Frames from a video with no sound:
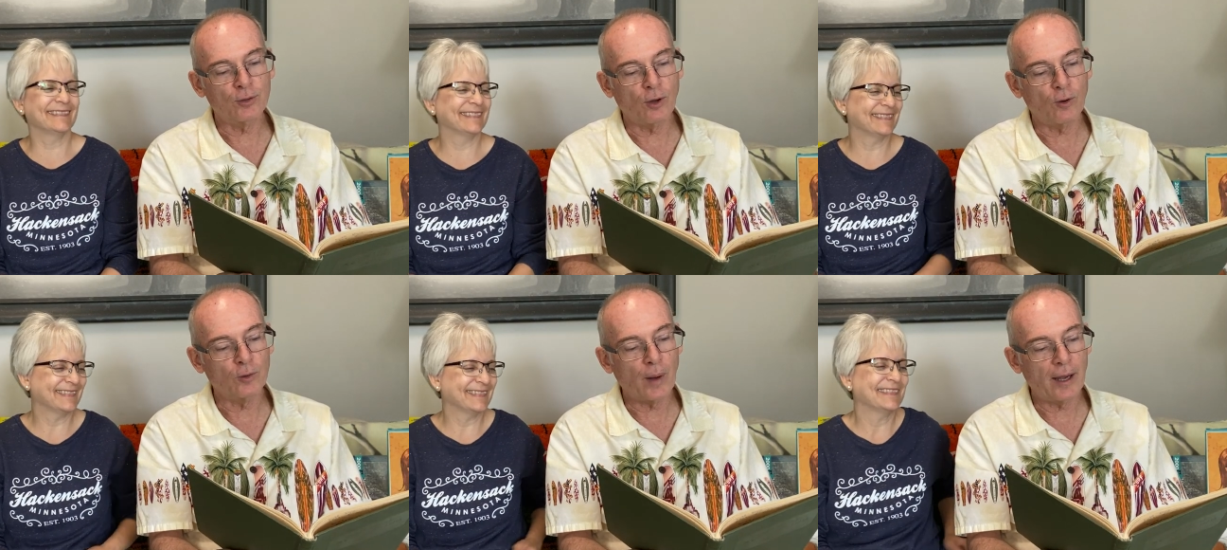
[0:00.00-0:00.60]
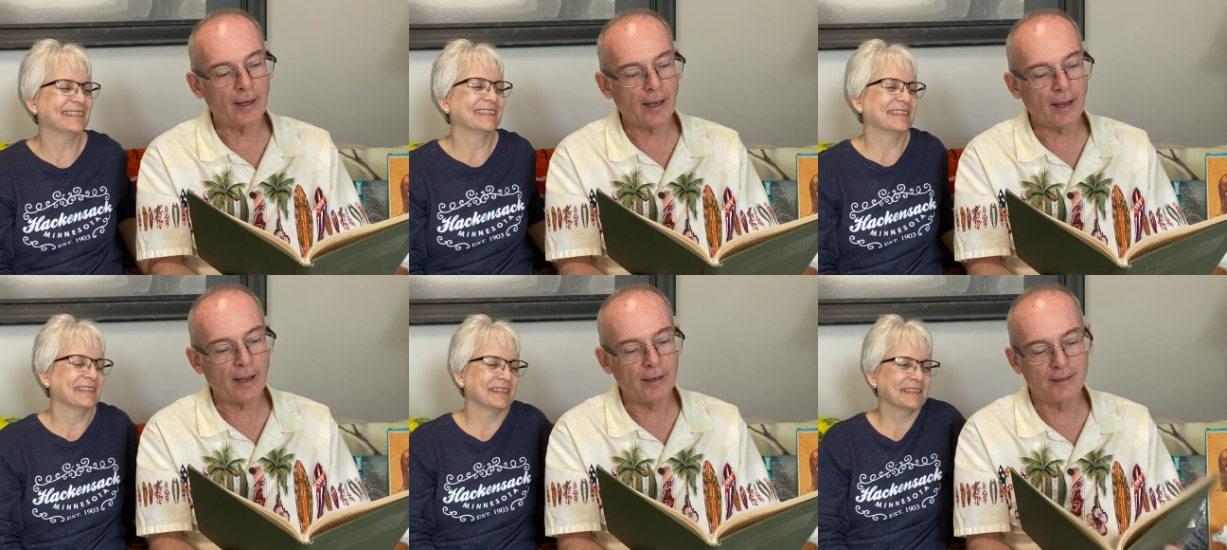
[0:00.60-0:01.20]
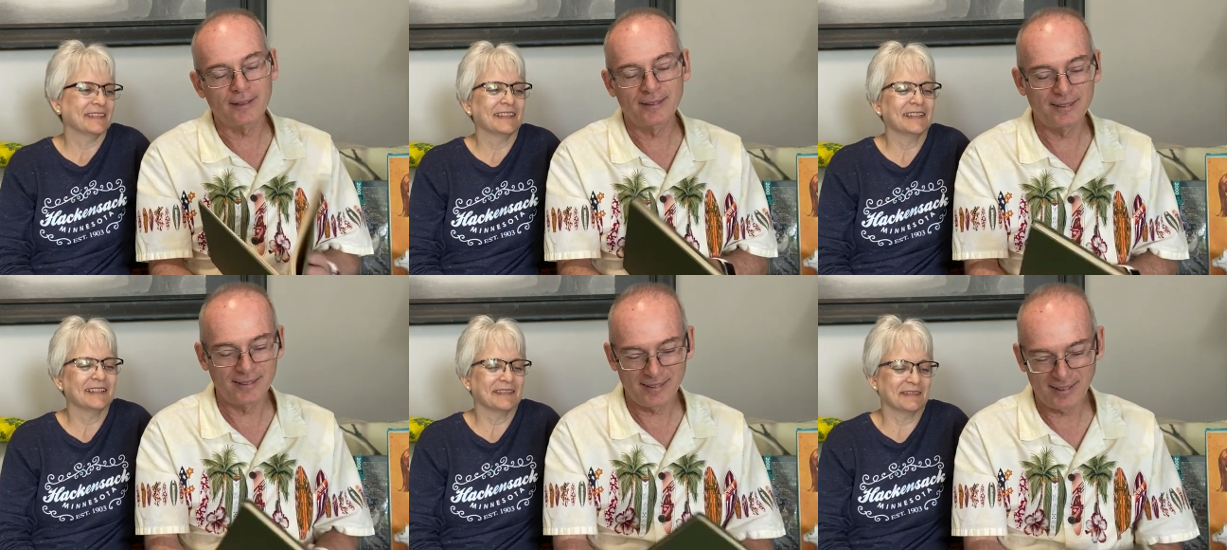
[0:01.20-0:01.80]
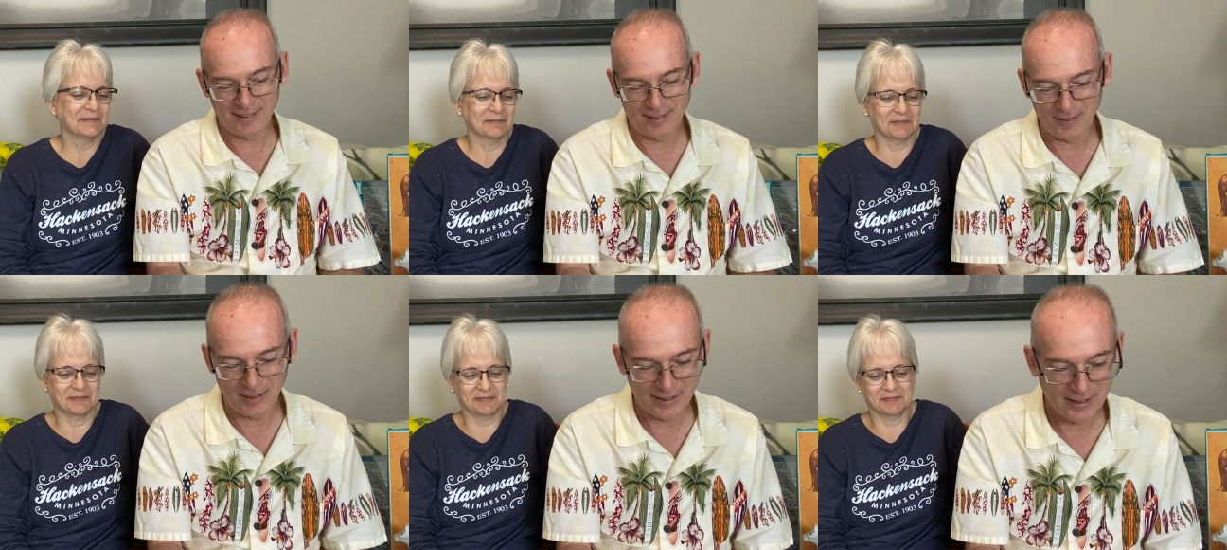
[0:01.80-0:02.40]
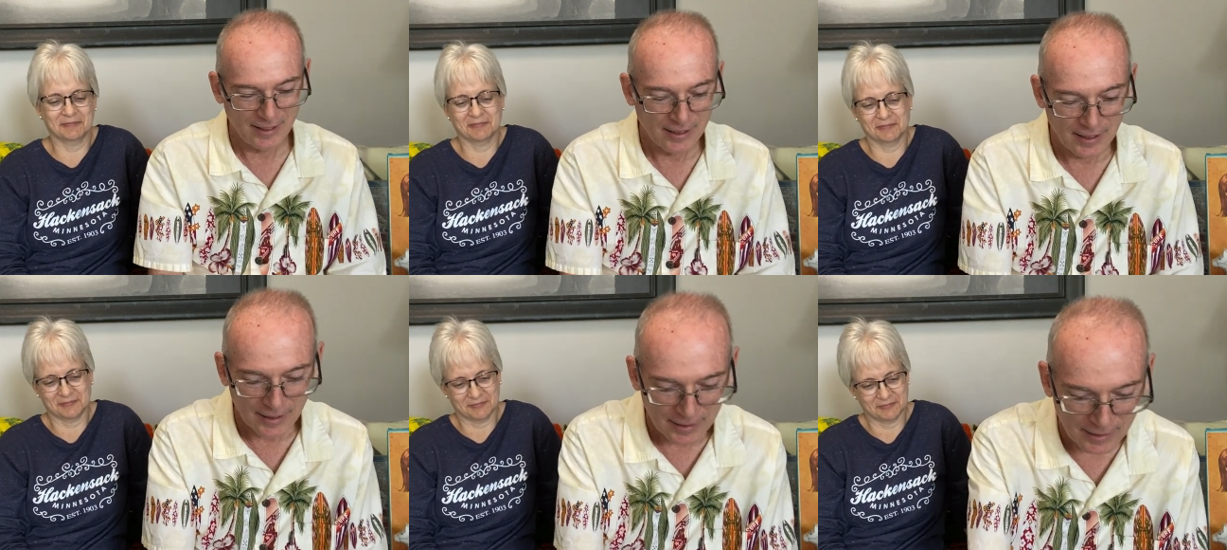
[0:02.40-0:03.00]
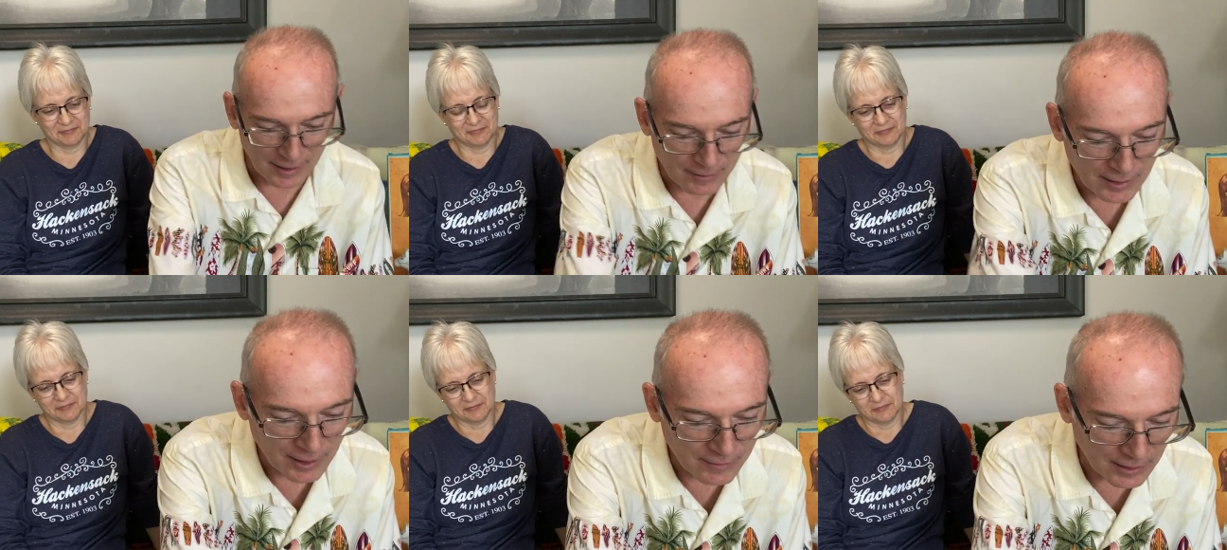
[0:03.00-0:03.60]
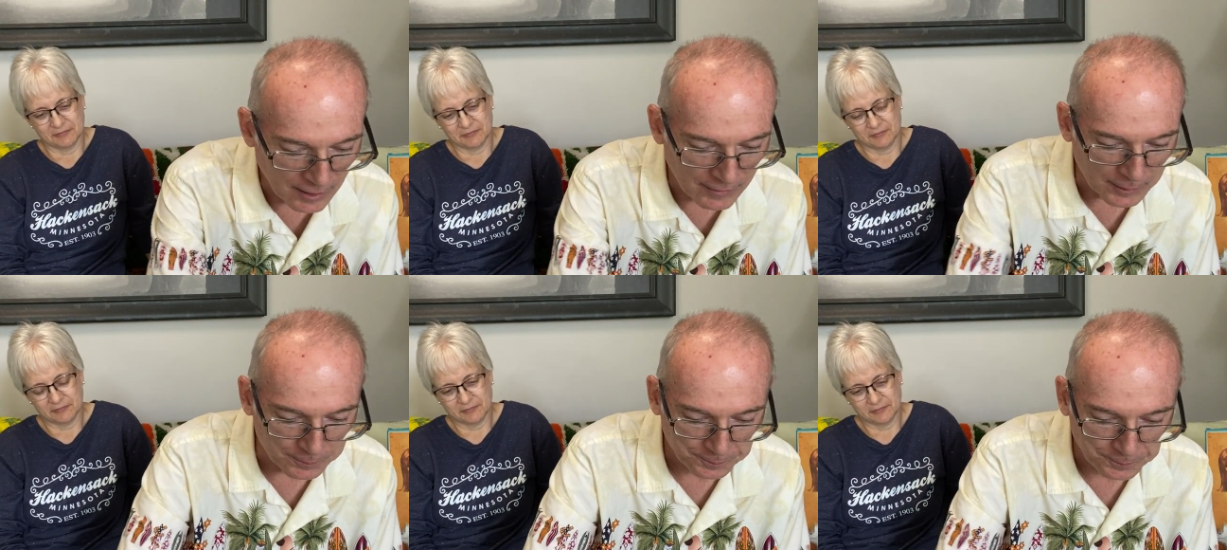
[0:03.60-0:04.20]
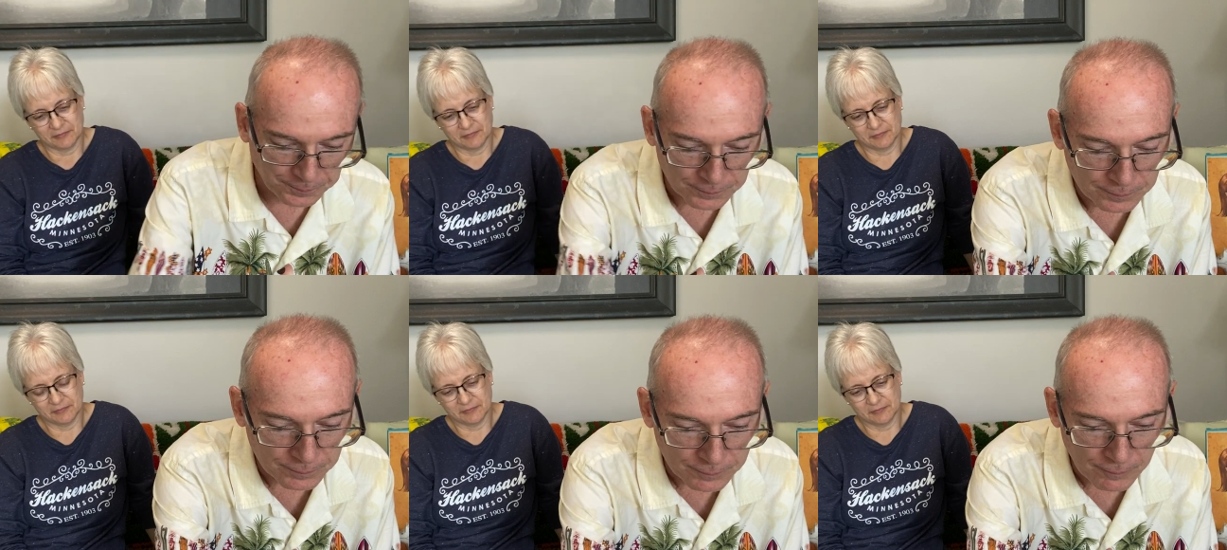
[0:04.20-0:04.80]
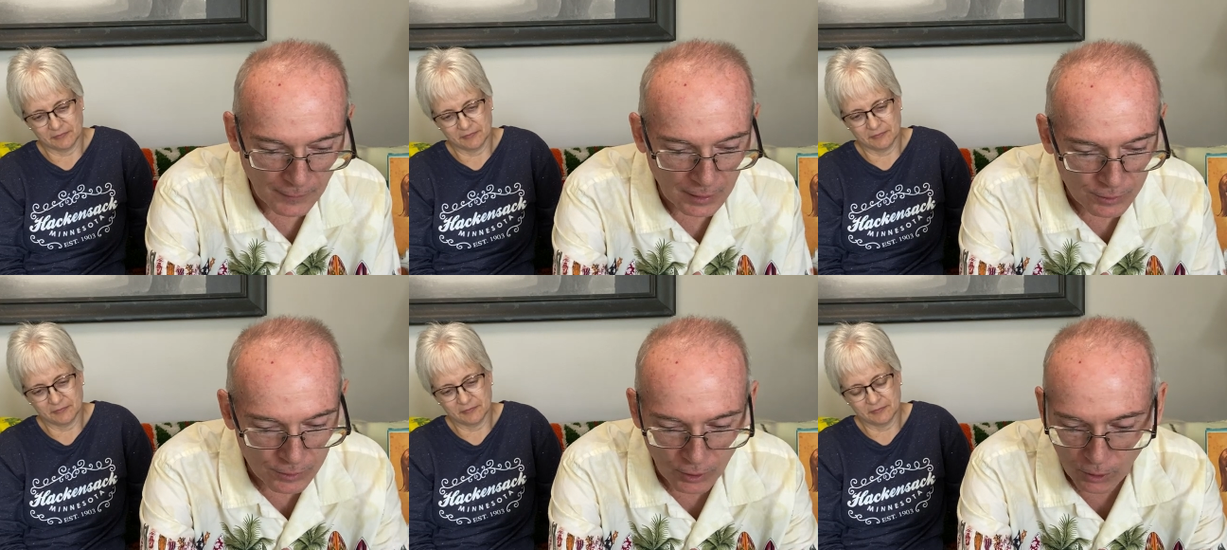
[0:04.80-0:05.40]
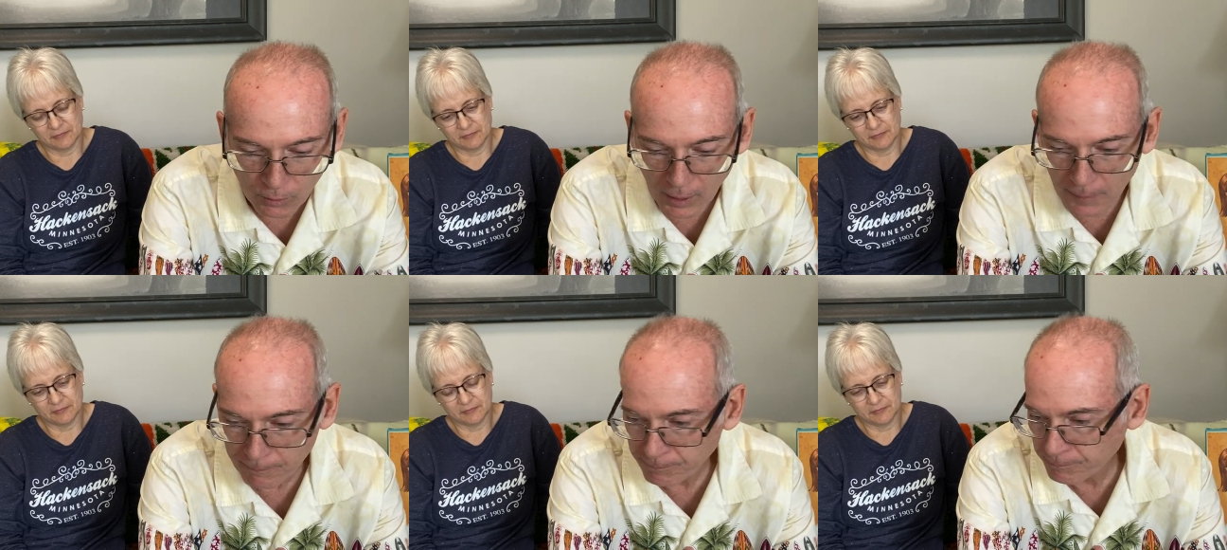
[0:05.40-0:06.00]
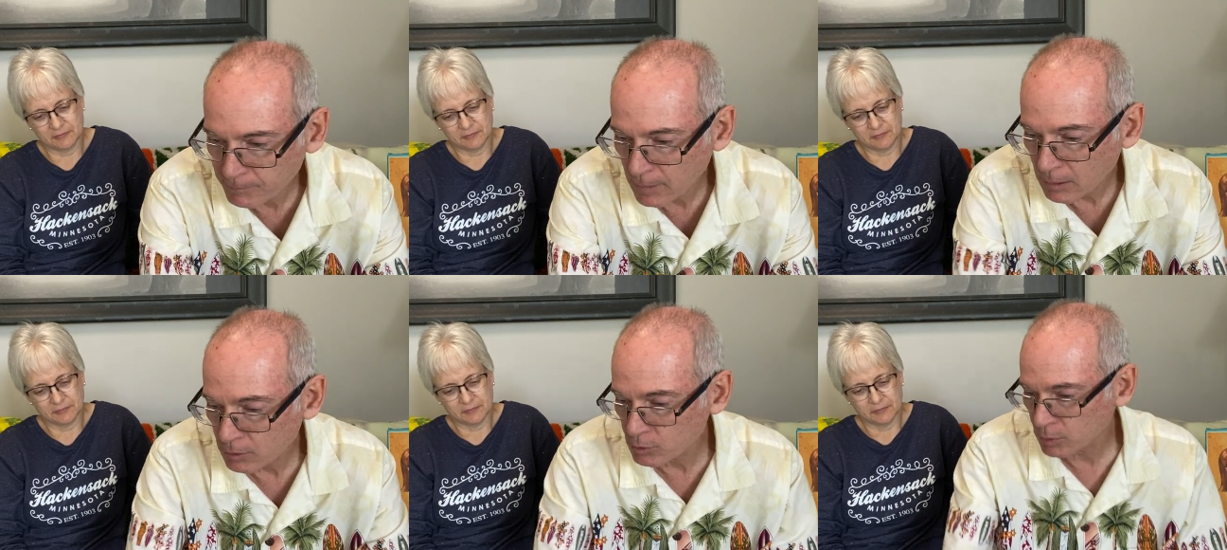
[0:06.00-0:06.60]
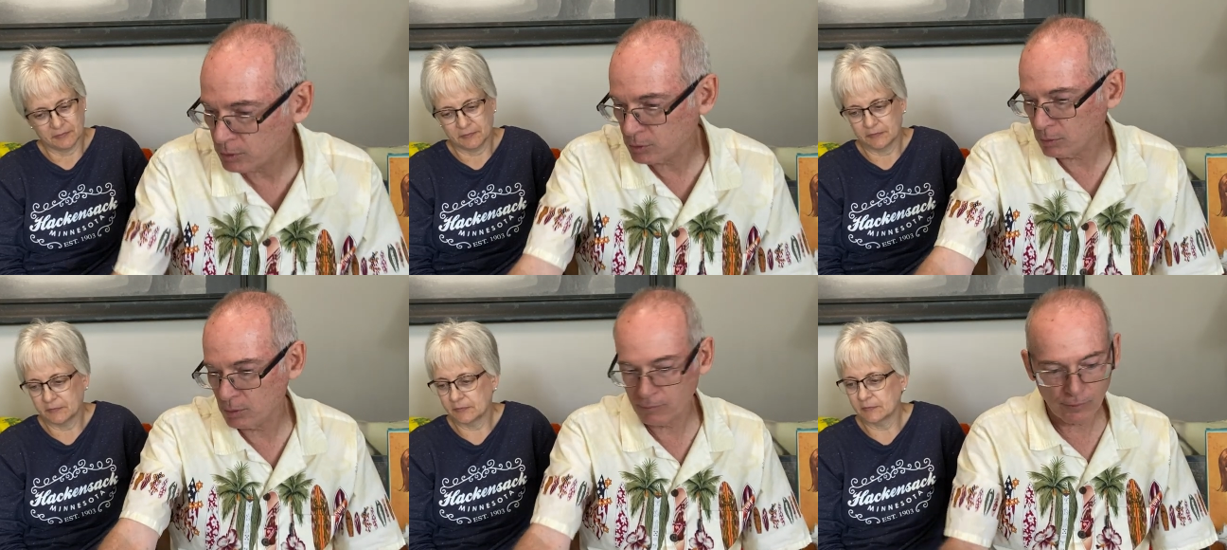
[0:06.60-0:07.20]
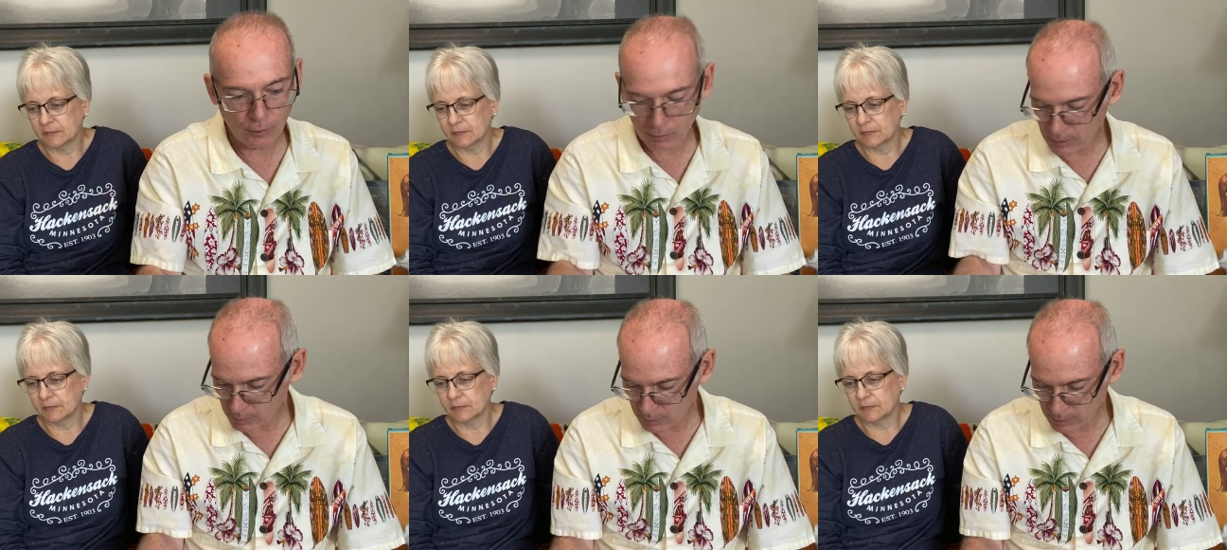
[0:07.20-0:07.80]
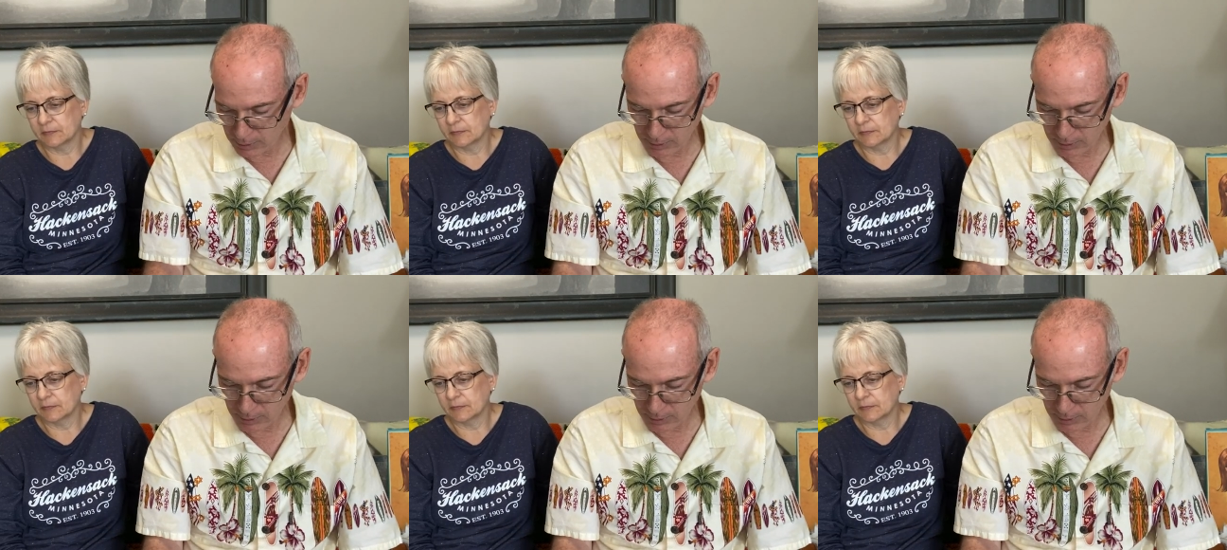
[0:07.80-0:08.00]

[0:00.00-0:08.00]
Speaker 1: sold by hand. Mm-hmm. I love it. Mm-hmm. Love it, love it, love it. So, um, did you want to show the photo album, honey?